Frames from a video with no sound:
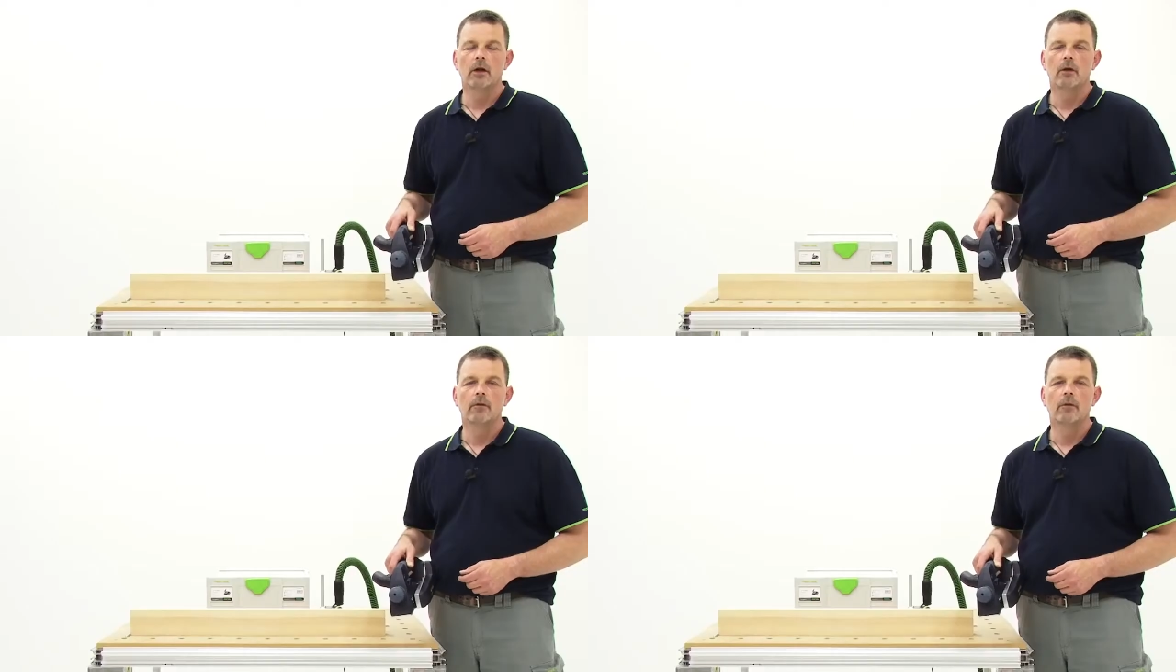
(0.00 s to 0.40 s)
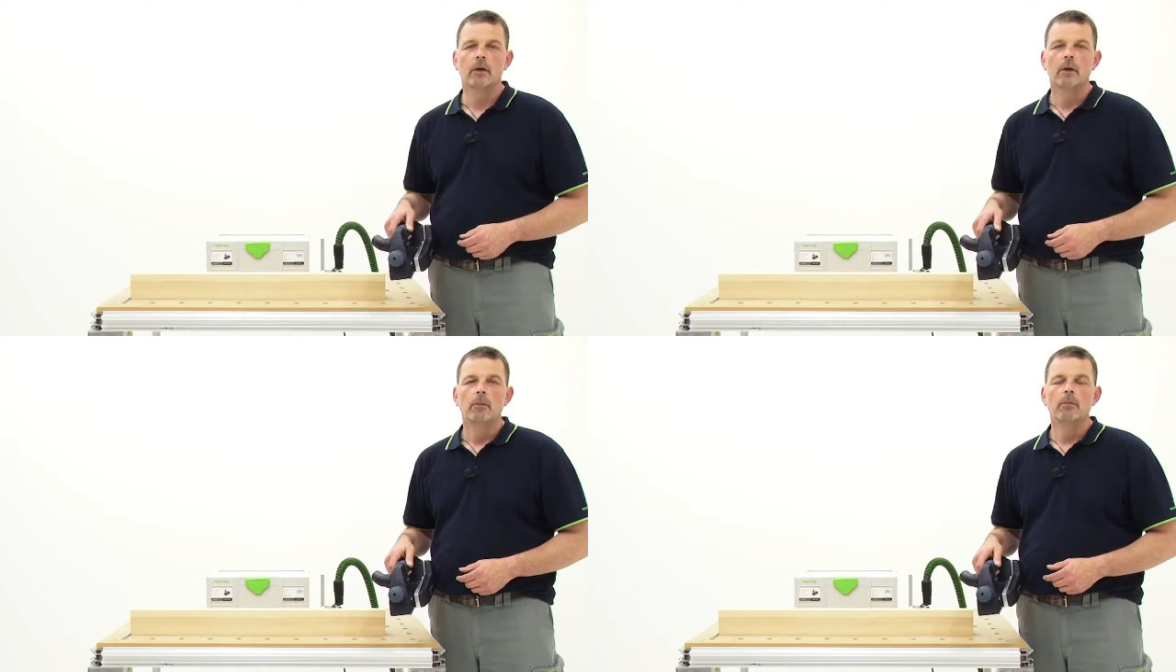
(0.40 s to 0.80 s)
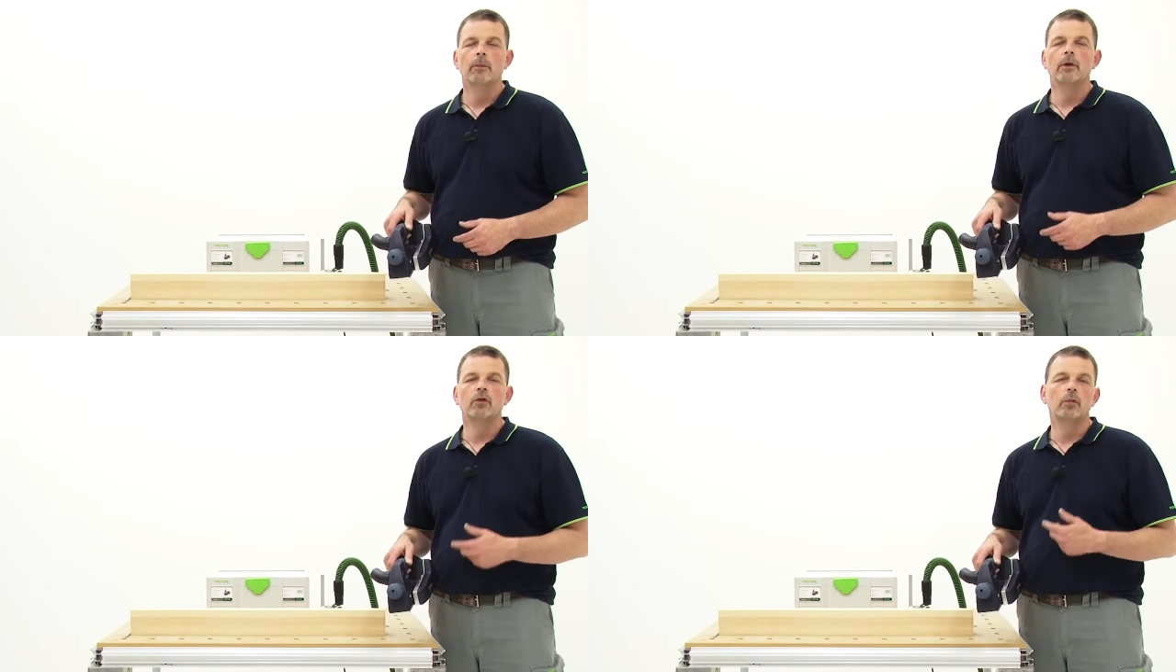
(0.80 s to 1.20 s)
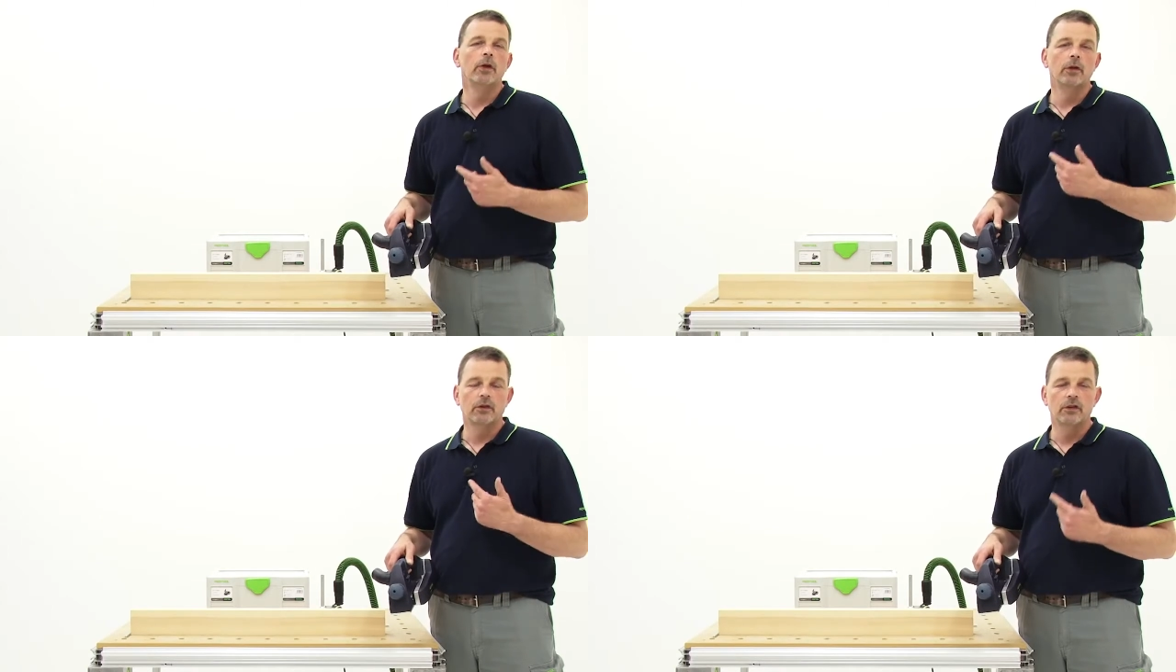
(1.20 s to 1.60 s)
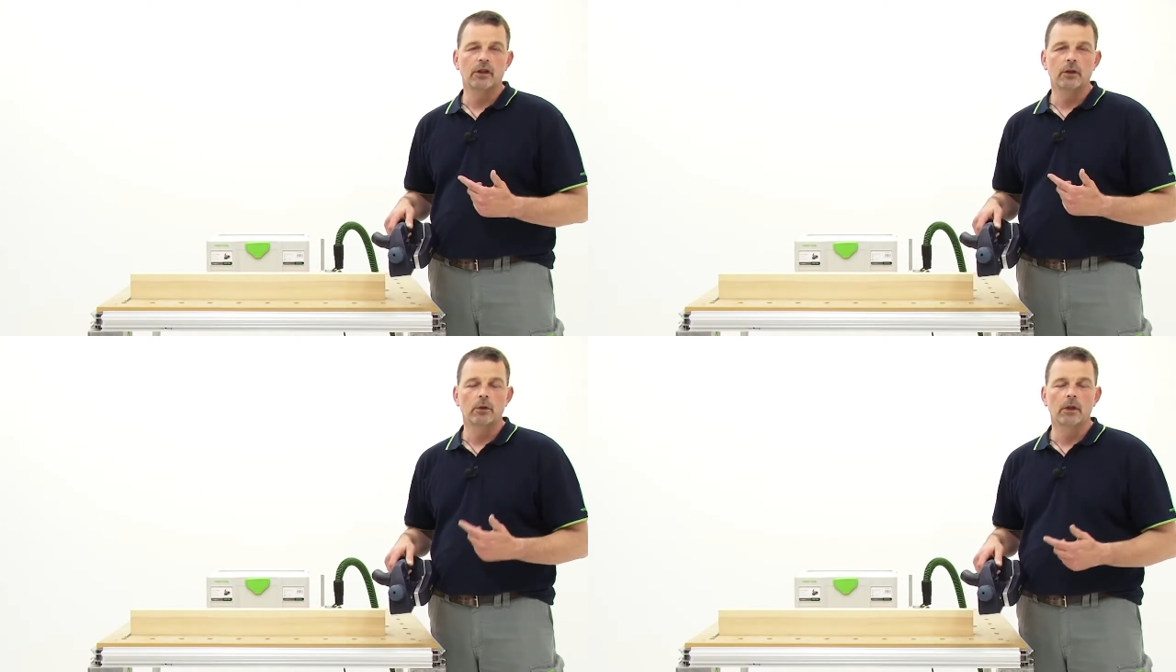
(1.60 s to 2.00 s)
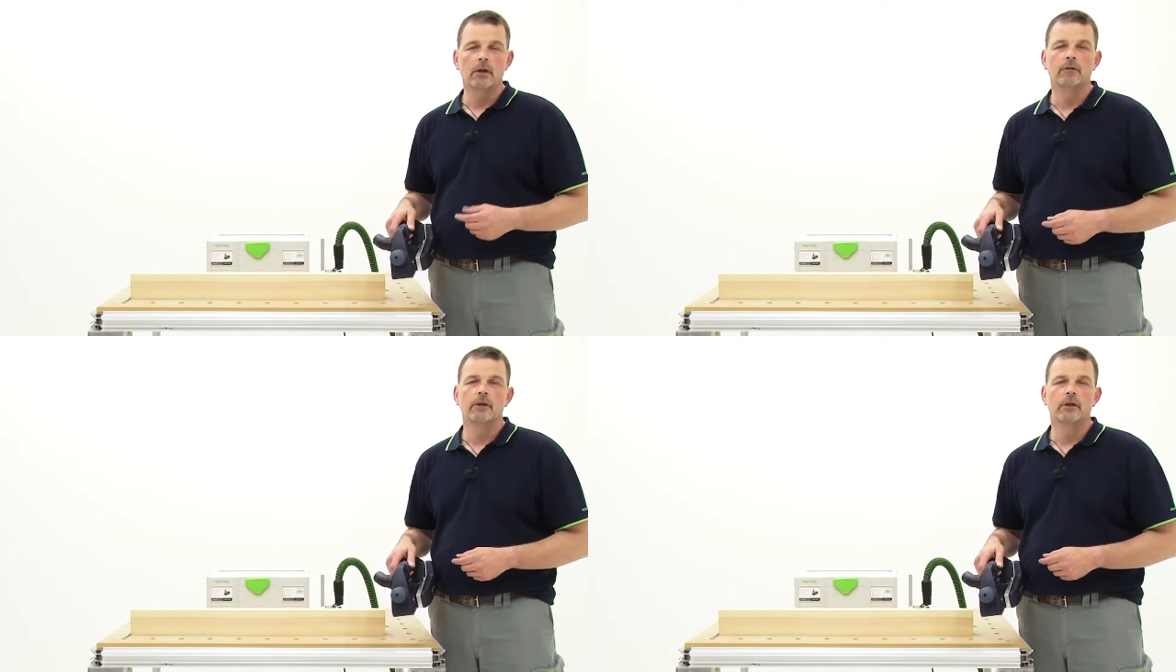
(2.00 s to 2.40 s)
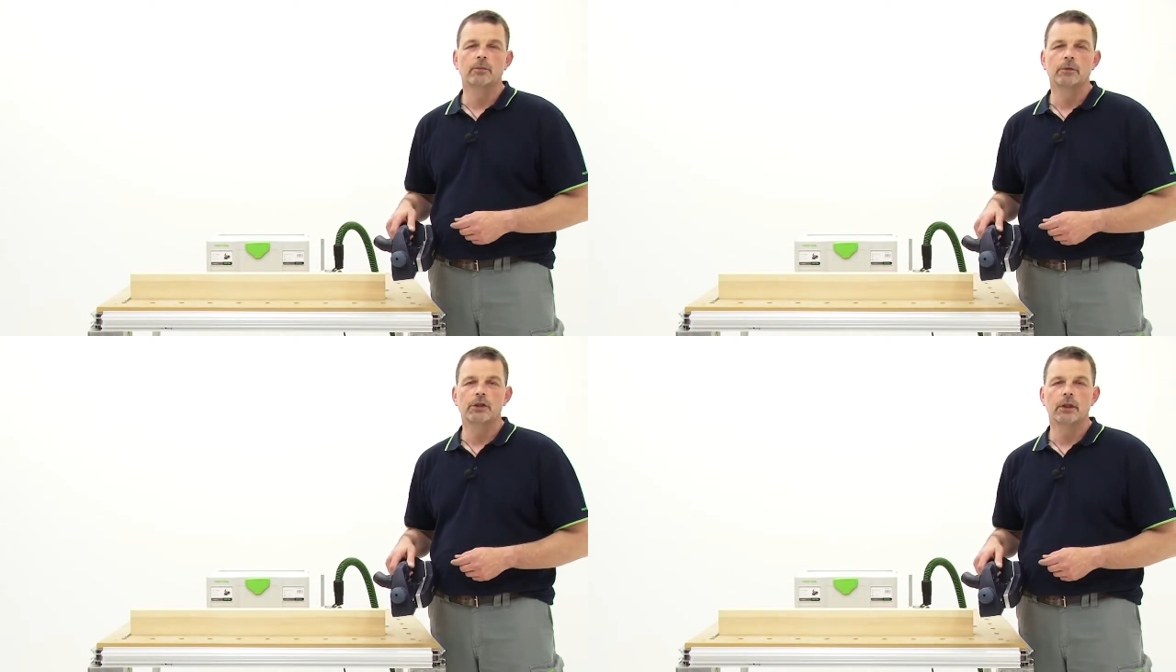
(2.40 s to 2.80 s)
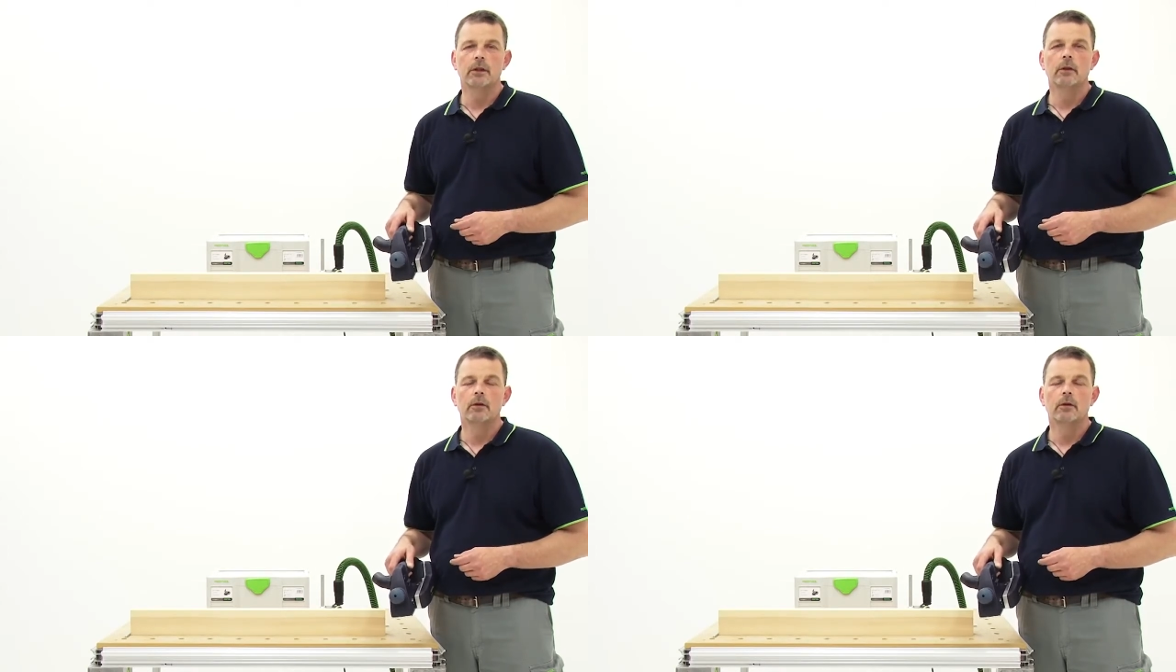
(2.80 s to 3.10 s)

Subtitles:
off. But because we use a single knife in this machine,